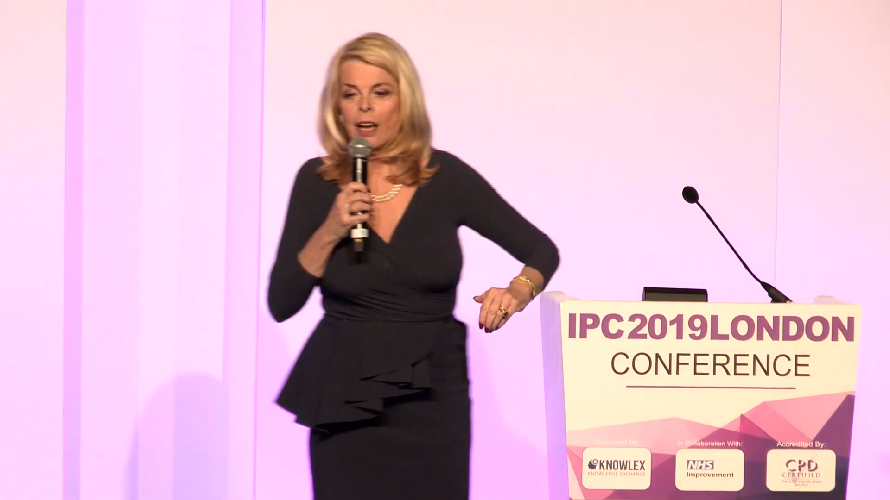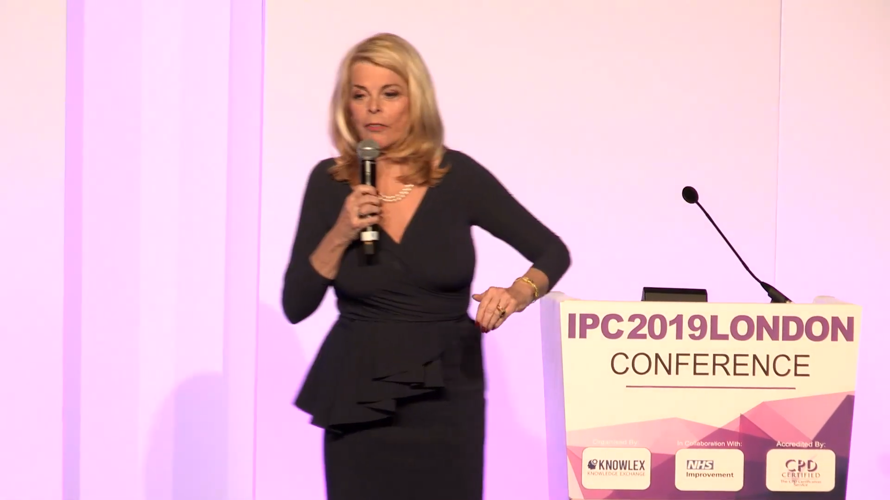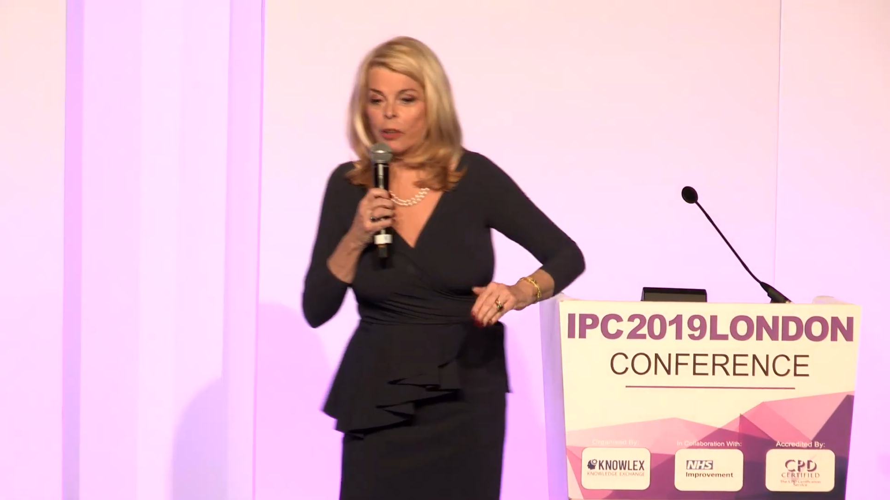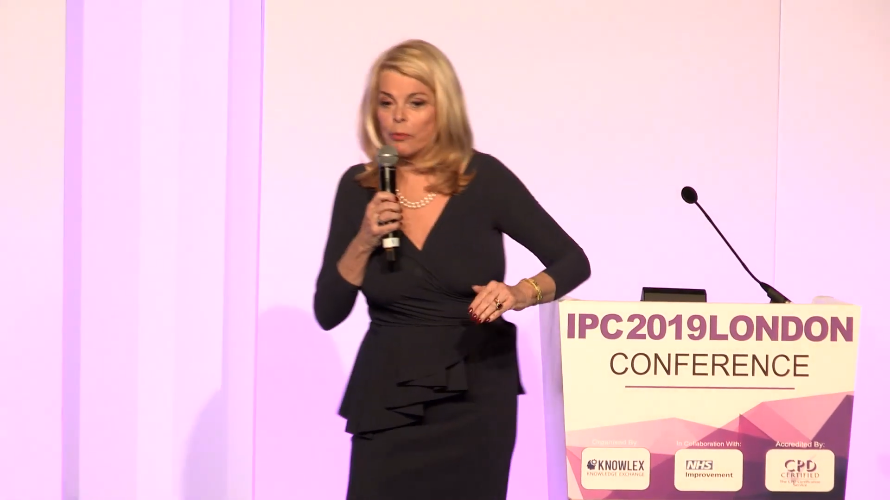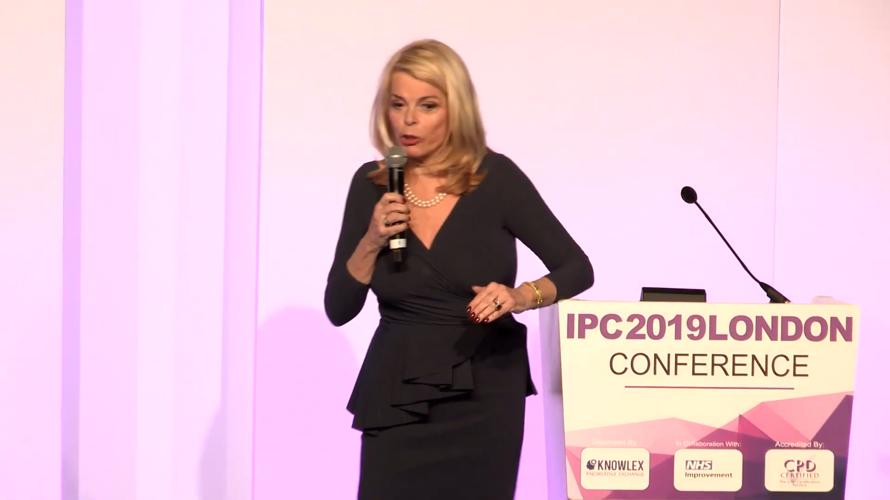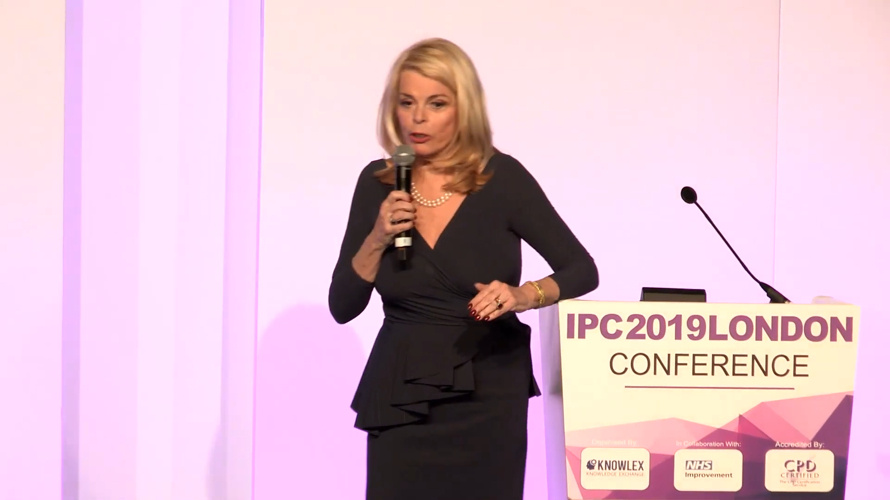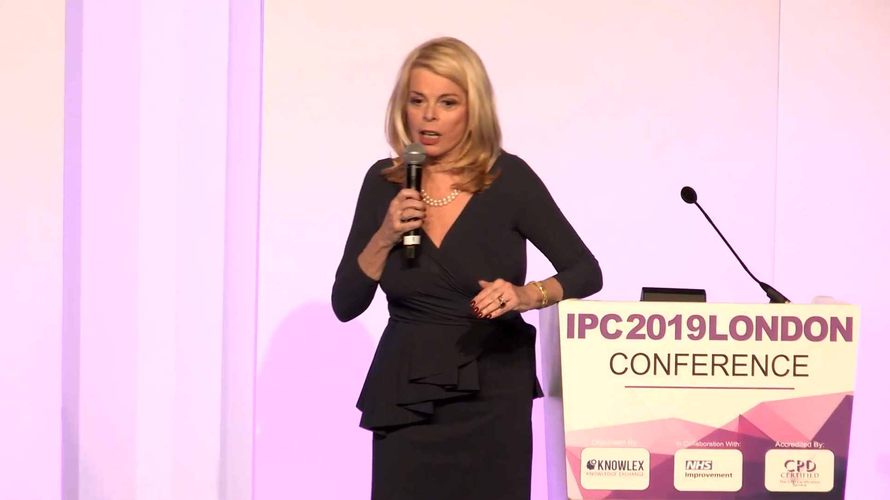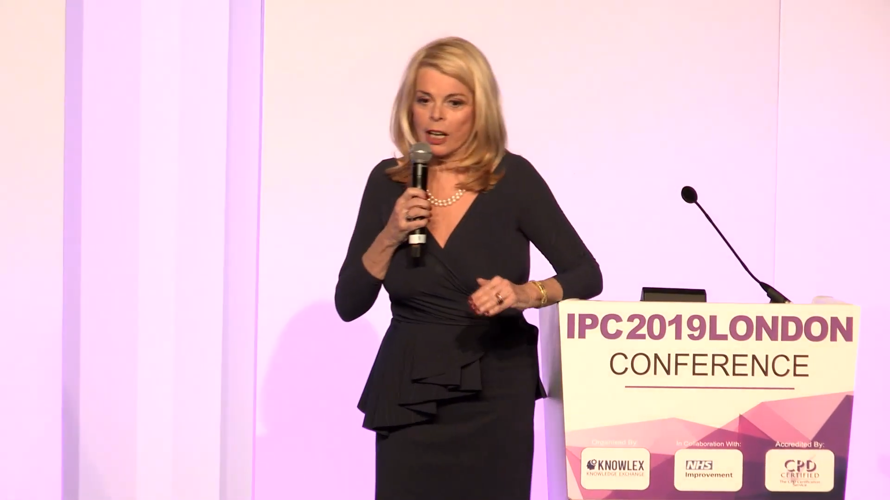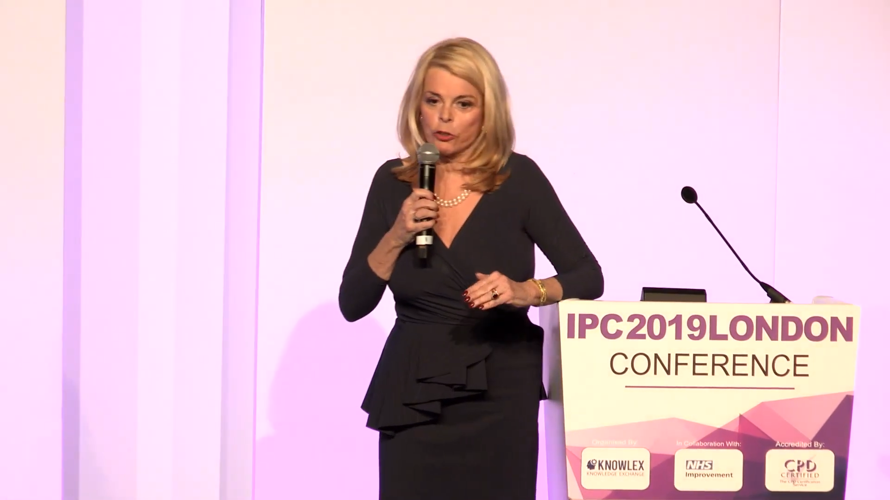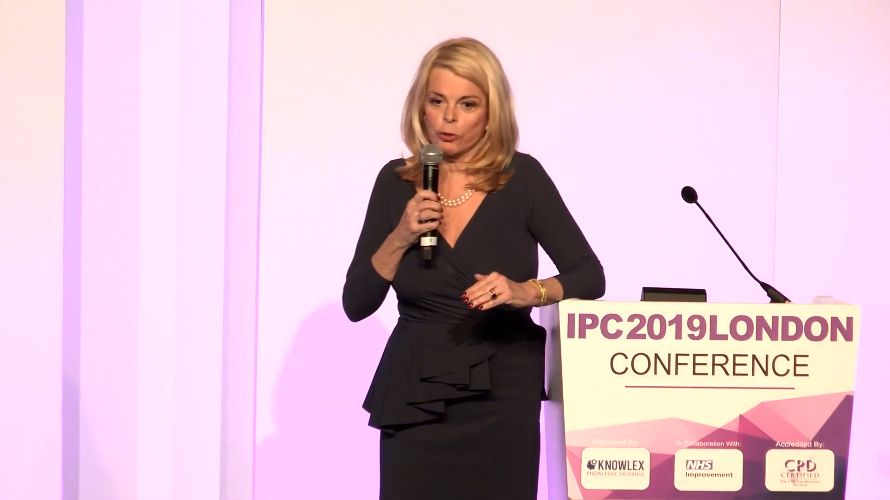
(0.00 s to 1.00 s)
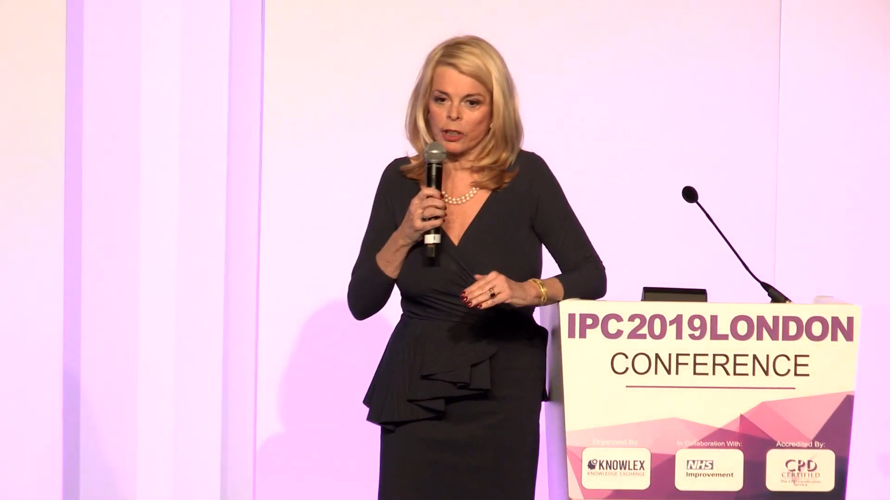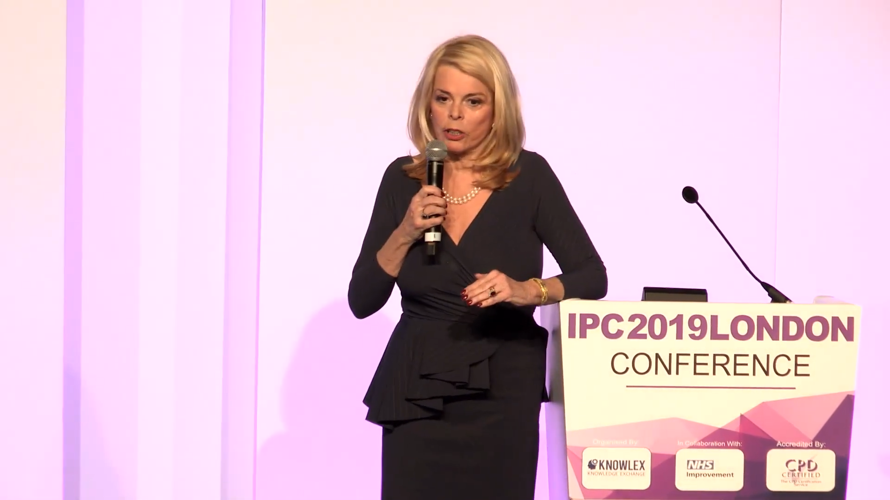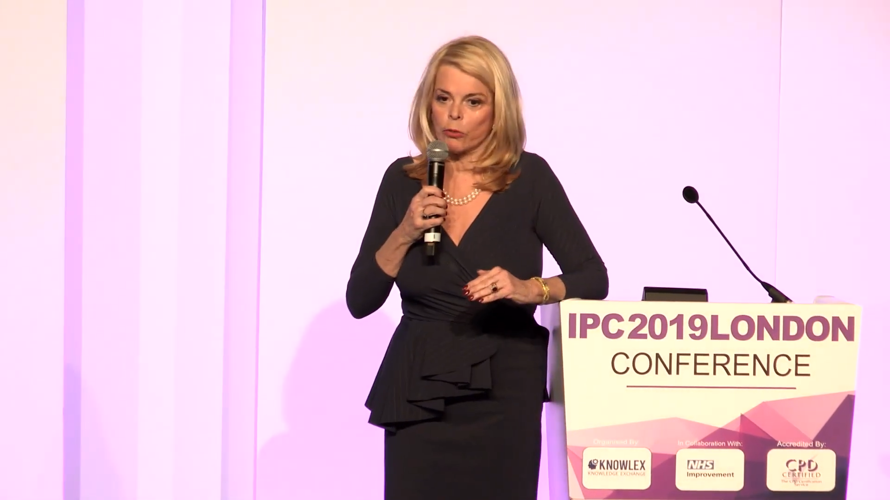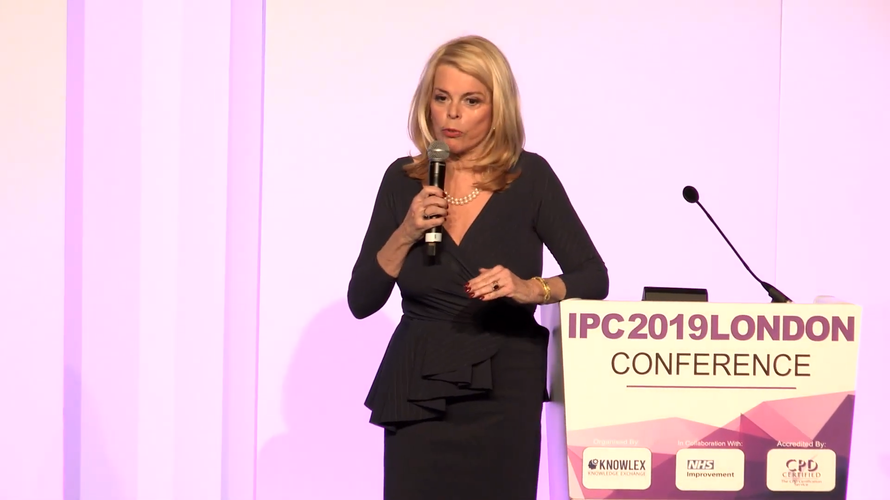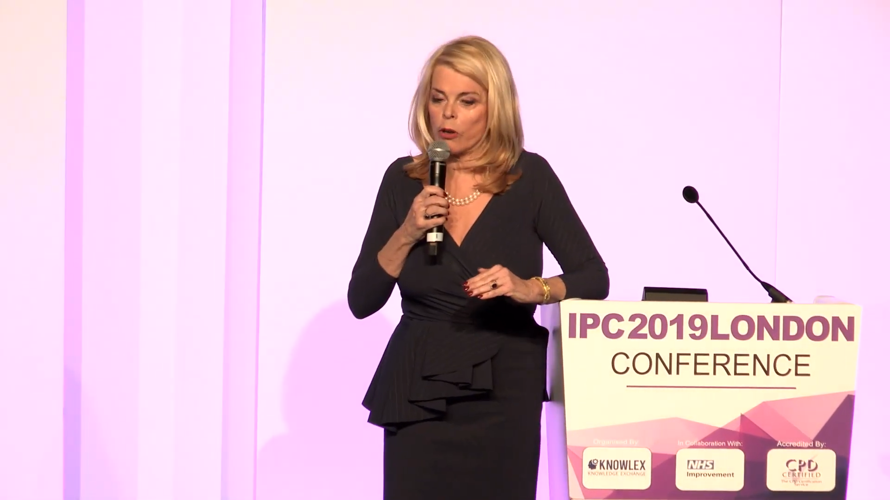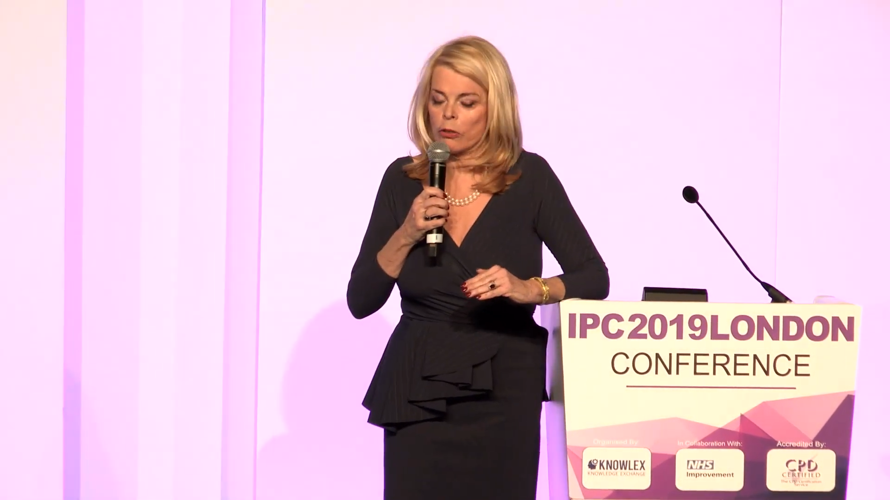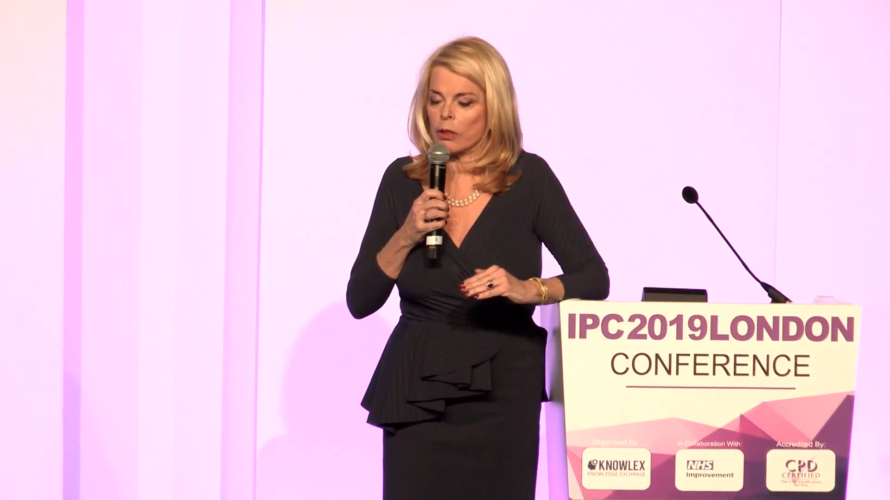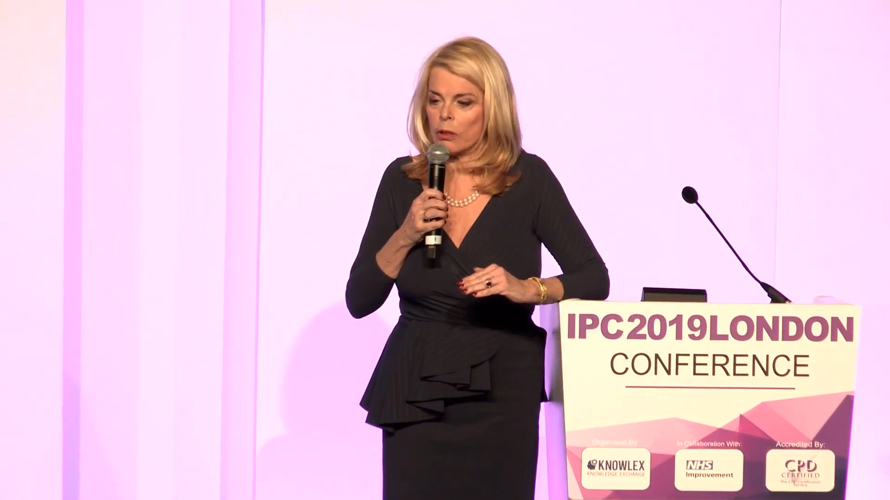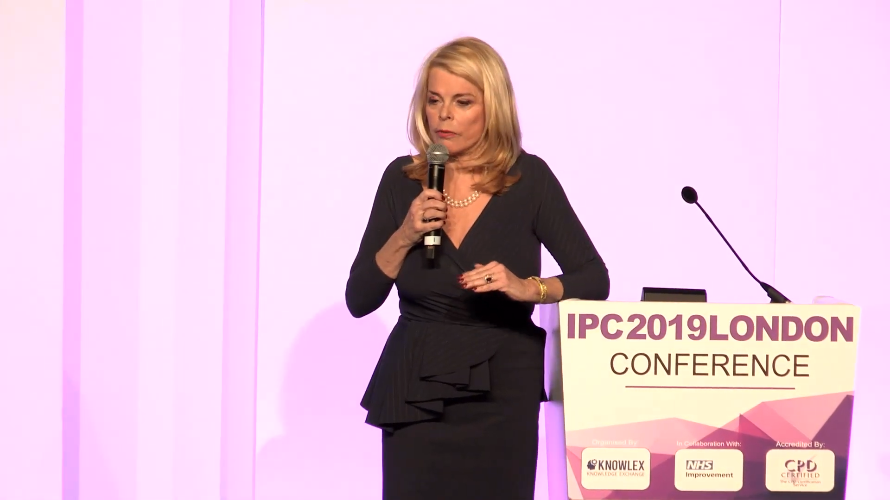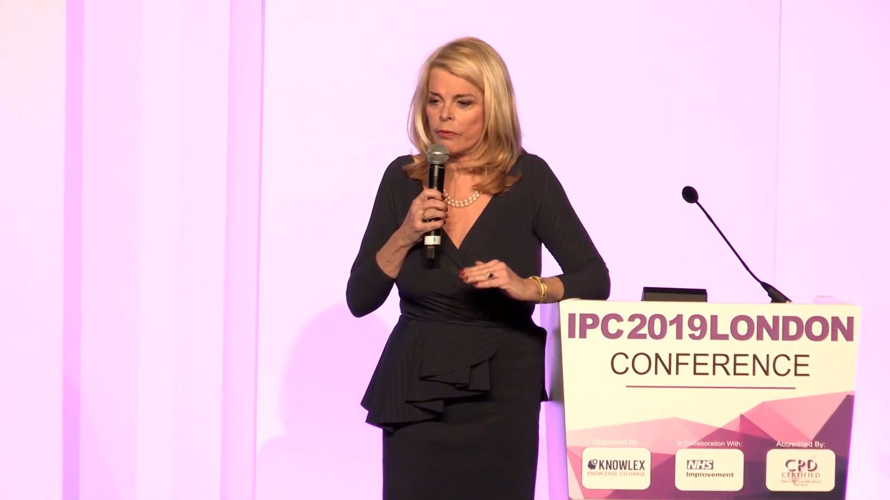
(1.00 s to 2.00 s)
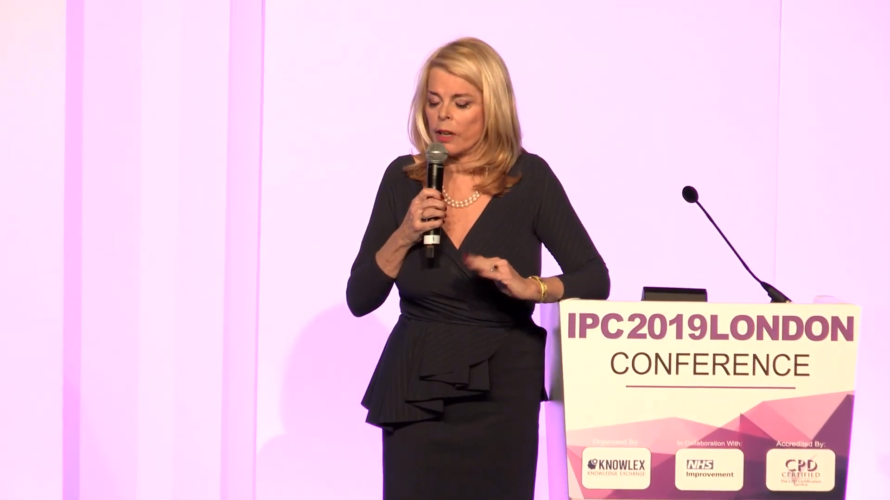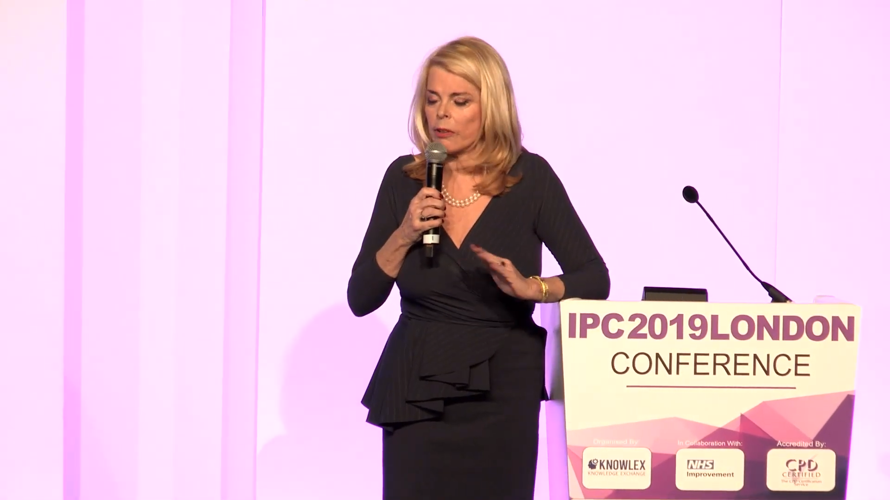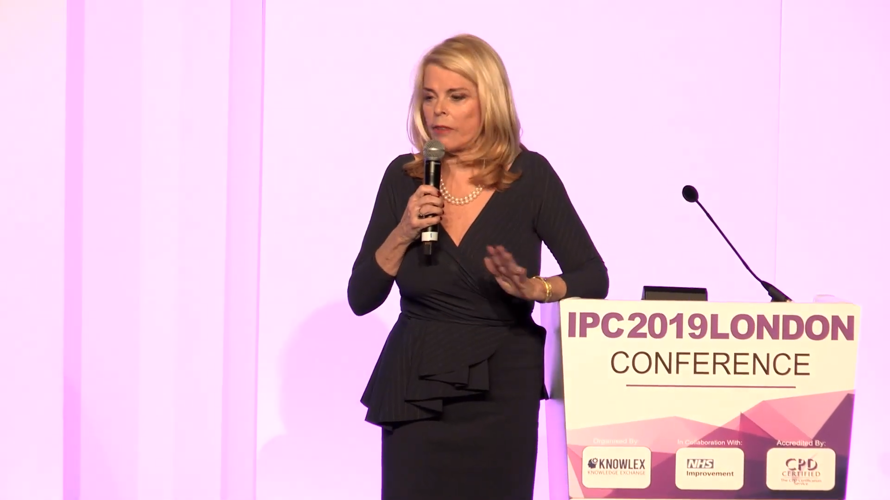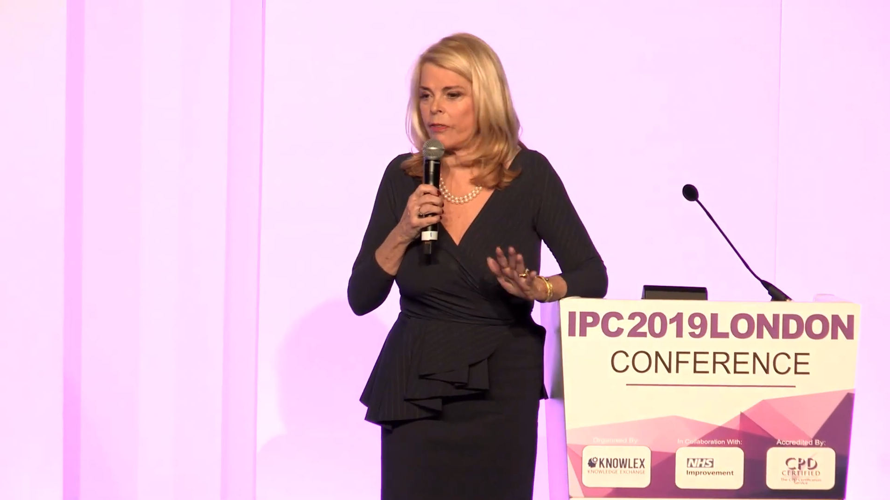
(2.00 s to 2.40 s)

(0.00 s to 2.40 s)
from your country, who wrote very,